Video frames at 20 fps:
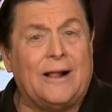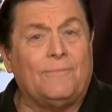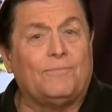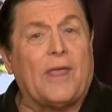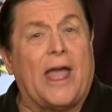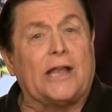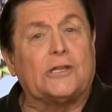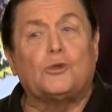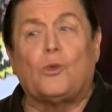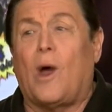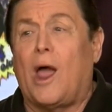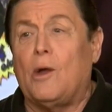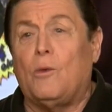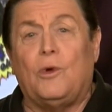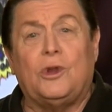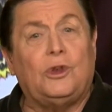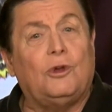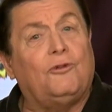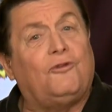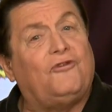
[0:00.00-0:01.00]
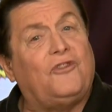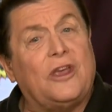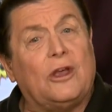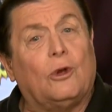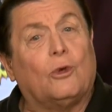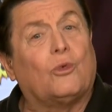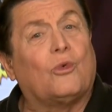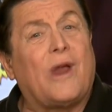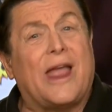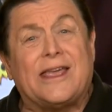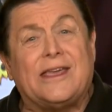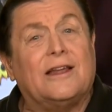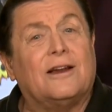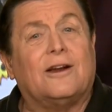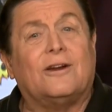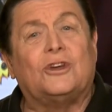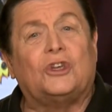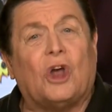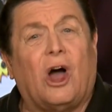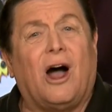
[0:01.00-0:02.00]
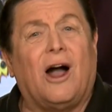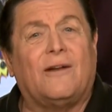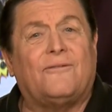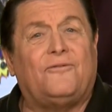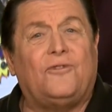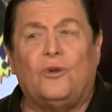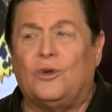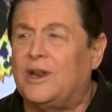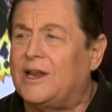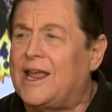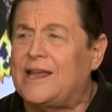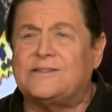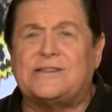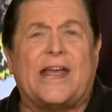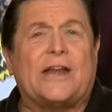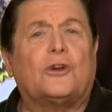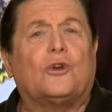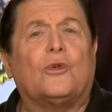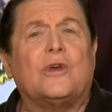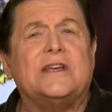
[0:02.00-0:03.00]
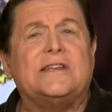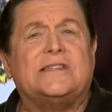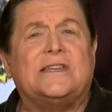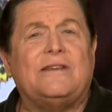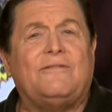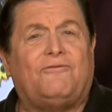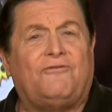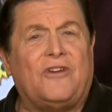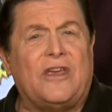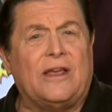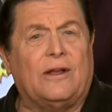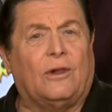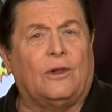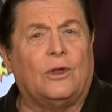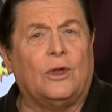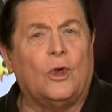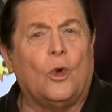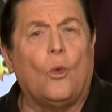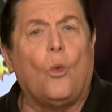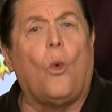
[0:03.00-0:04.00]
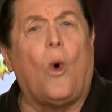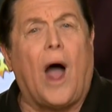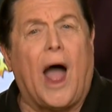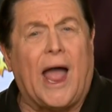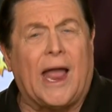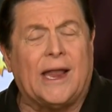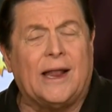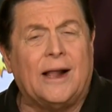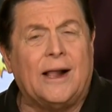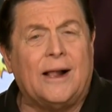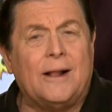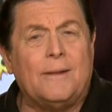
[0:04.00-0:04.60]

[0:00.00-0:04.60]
That's why when you feel regular dog food, it has that greasy feel. Why?